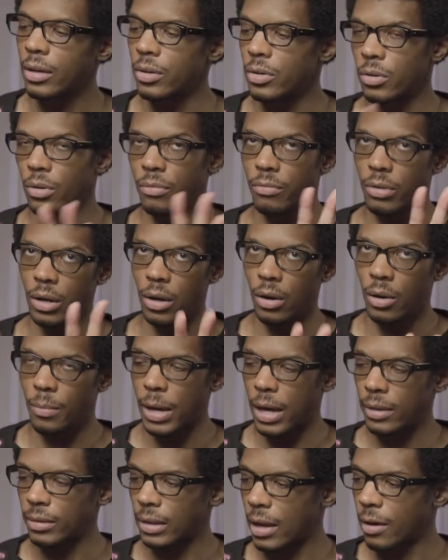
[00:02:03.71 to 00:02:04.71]
I can do a video
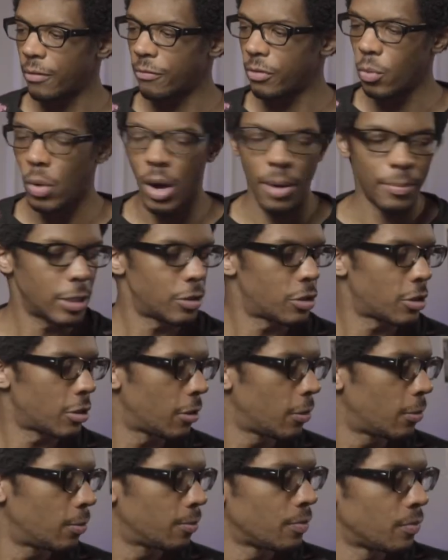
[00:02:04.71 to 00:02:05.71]
about that if you want me to.
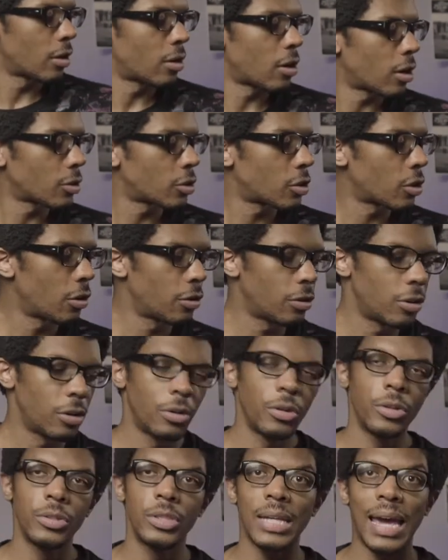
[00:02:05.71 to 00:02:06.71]
You can also
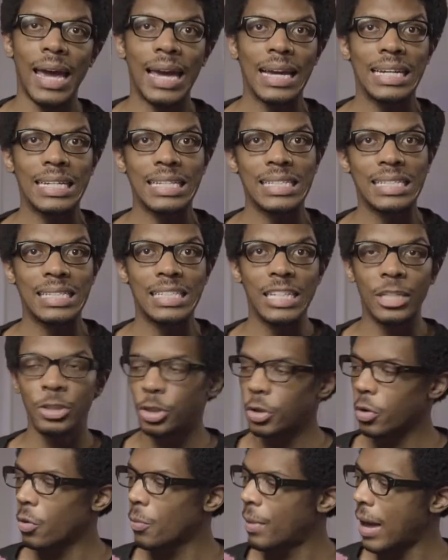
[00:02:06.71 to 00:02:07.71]
use a
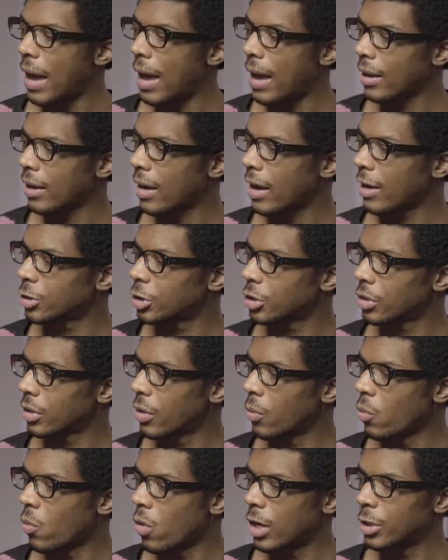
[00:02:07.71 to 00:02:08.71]
digital back. I
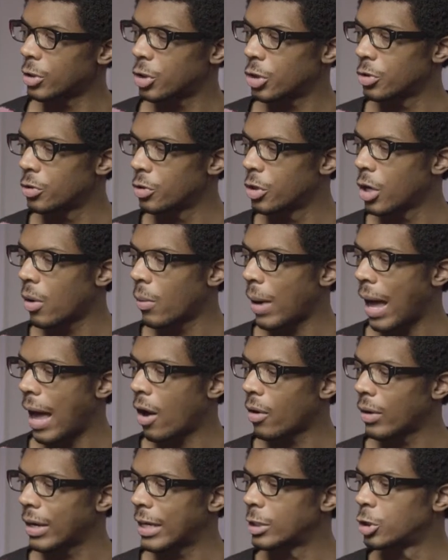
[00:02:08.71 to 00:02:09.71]
actually want to go
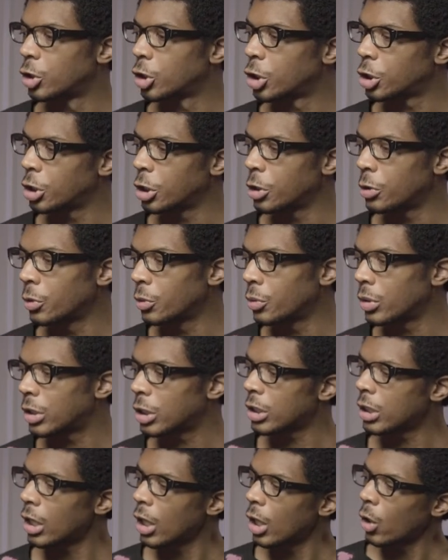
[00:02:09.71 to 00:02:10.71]
out and
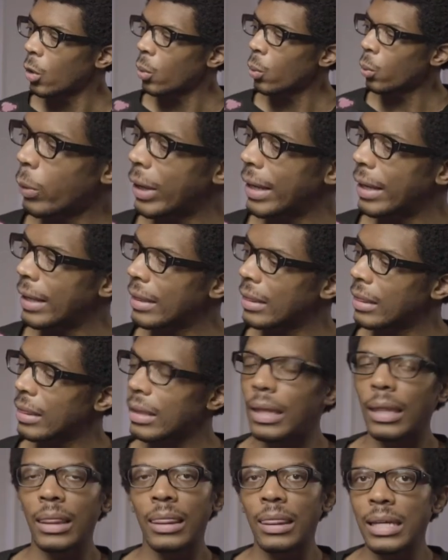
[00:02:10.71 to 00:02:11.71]
shoot with
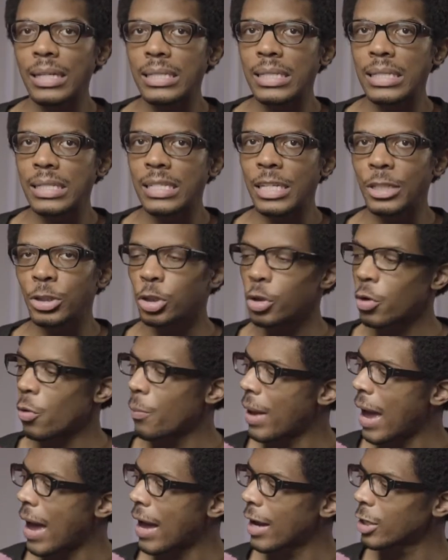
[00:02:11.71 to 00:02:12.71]
this digital
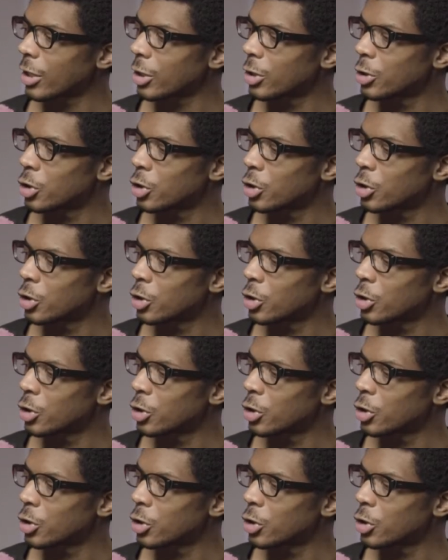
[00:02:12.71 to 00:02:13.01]
back